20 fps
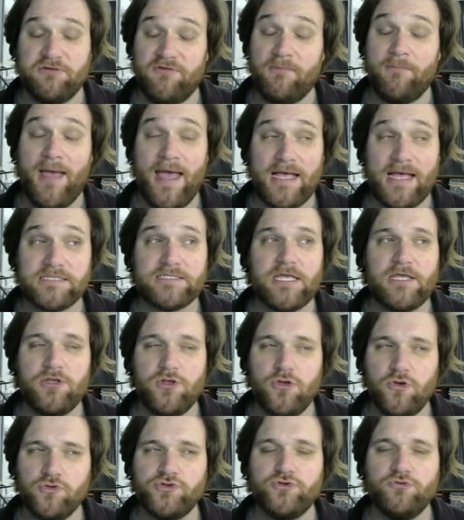If I'm asking
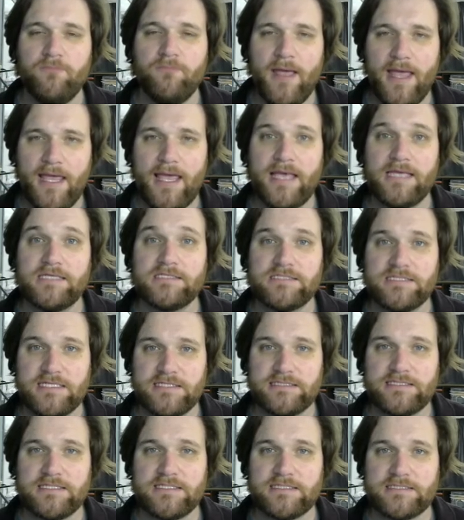you to make a
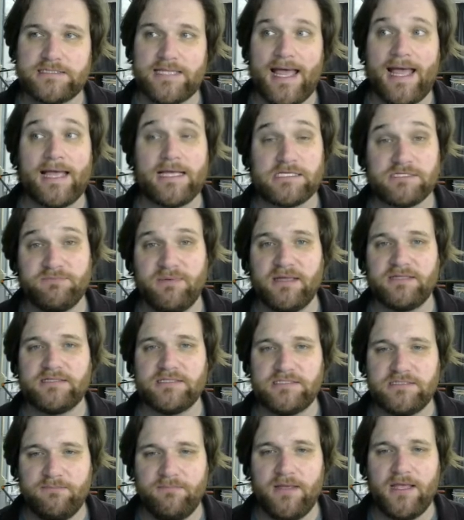sentence, I expect
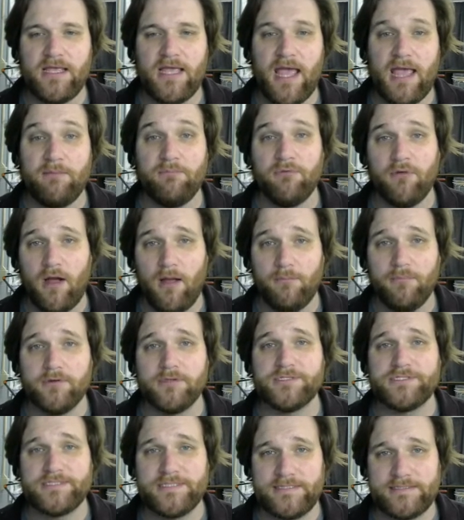it to be a
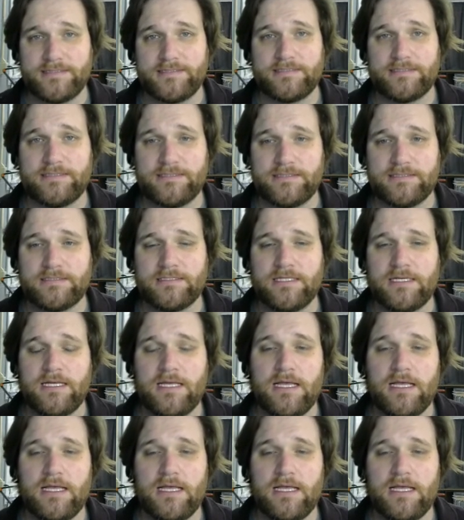proper sentence.